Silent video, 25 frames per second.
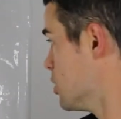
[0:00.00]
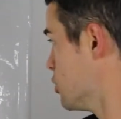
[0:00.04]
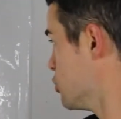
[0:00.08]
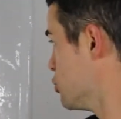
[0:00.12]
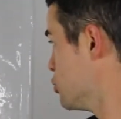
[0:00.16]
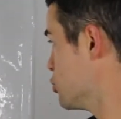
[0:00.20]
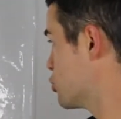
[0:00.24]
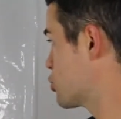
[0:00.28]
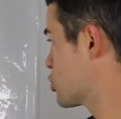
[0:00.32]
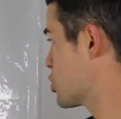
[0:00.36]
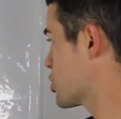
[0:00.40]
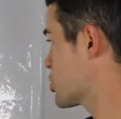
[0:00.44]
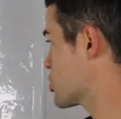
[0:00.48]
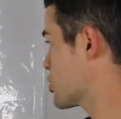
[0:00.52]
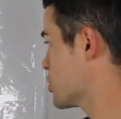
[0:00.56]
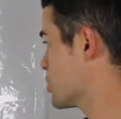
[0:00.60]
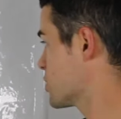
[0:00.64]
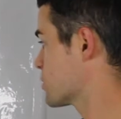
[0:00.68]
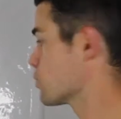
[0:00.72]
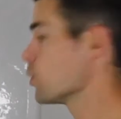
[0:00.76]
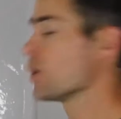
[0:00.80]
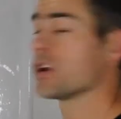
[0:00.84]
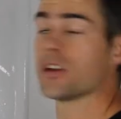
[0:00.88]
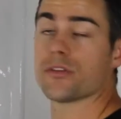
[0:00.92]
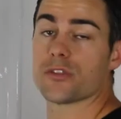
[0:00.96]
Nutrition
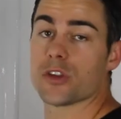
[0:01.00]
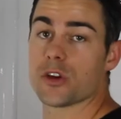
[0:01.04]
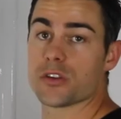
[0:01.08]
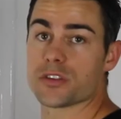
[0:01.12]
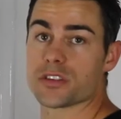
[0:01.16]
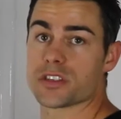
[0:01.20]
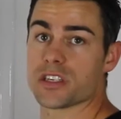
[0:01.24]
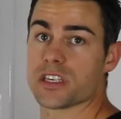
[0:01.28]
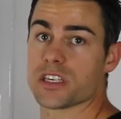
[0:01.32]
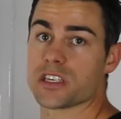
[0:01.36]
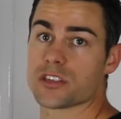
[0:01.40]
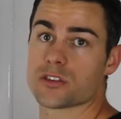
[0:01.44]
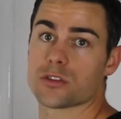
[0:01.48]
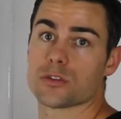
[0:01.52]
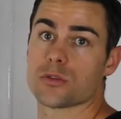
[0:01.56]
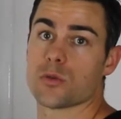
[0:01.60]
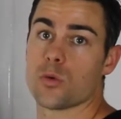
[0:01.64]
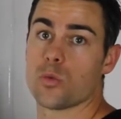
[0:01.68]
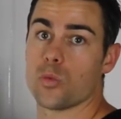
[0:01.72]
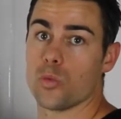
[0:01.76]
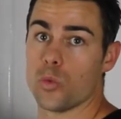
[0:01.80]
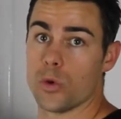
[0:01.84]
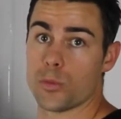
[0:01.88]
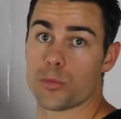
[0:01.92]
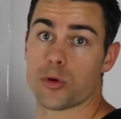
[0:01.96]
is one of those things
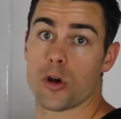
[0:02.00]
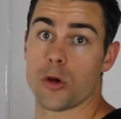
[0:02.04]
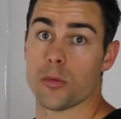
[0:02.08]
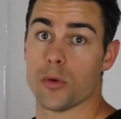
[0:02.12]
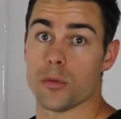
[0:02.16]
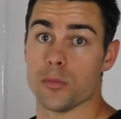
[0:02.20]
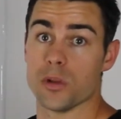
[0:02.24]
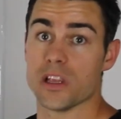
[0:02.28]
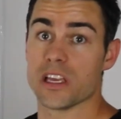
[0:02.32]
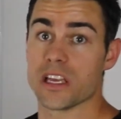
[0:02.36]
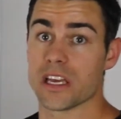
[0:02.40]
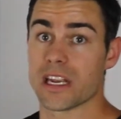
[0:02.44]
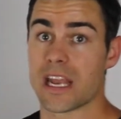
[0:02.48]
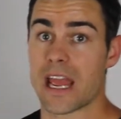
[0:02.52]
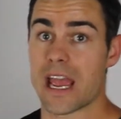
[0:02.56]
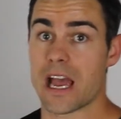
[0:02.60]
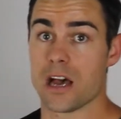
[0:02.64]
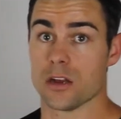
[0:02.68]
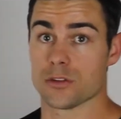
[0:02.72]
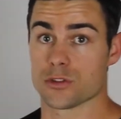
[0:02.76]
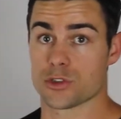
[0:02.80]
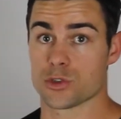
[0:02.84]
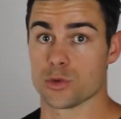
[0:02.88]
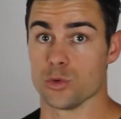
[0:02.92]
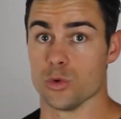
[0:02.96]
we're probably gonna
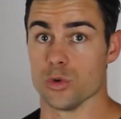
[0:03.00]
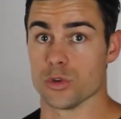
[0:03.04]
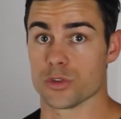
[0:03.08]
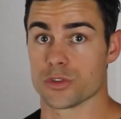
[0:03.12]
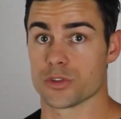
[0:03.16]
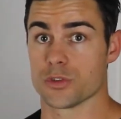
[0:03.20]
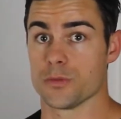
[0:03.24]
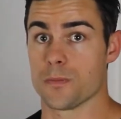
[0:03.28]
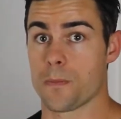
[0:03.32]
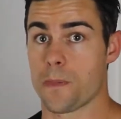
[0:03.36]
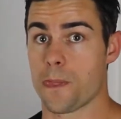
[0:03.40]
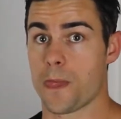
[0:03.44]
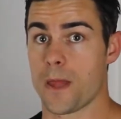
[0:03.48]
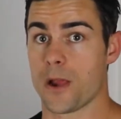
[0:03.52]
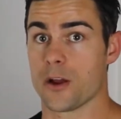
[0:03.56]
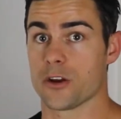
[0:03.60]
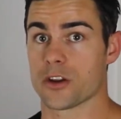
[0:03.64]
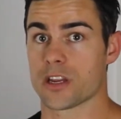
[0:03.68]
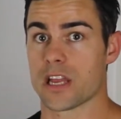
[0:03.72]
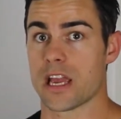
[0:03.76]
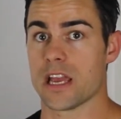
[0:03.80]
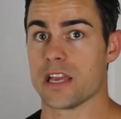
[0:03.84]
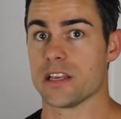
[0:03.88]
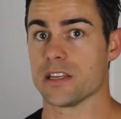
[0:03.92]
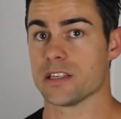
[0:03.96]
outsource,
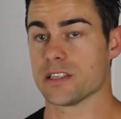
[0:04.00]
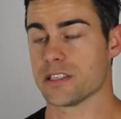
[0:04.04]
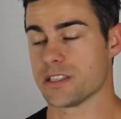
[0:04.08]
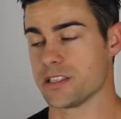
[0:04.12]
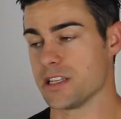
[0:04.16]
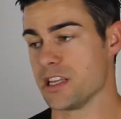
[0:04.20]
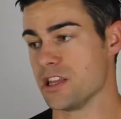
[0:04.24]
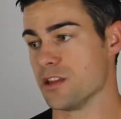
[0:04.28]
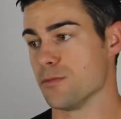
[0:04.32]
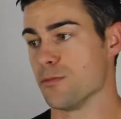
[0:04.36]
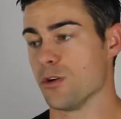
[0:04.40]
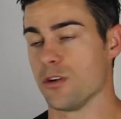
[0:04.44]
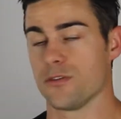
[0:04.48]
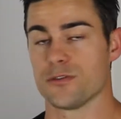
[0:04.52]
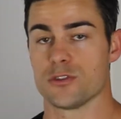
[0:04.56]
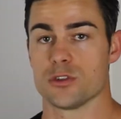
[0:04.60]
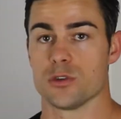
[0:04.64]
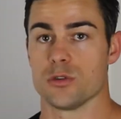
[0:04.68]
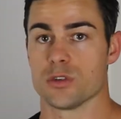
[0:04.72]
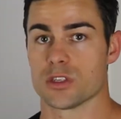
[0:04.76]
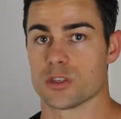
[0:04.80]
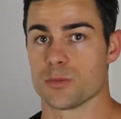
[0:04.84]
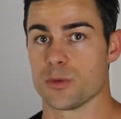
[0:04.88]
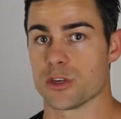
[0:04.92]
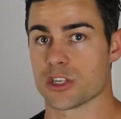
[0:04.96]
okay? Send them off
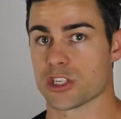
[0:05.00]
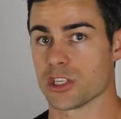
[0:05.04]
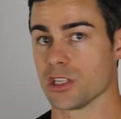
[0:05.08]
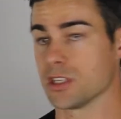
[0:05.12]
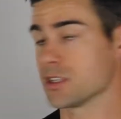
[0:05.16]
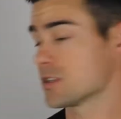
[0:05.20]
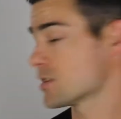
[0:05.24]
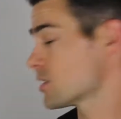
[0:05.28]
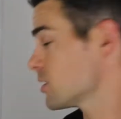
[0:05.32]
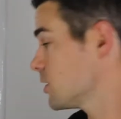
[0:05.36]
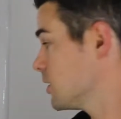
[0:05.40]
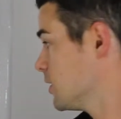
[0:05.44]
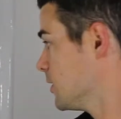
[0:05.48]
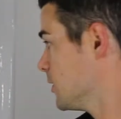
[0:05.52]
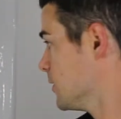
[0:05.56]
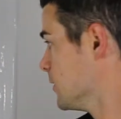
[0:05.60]
to a specialist.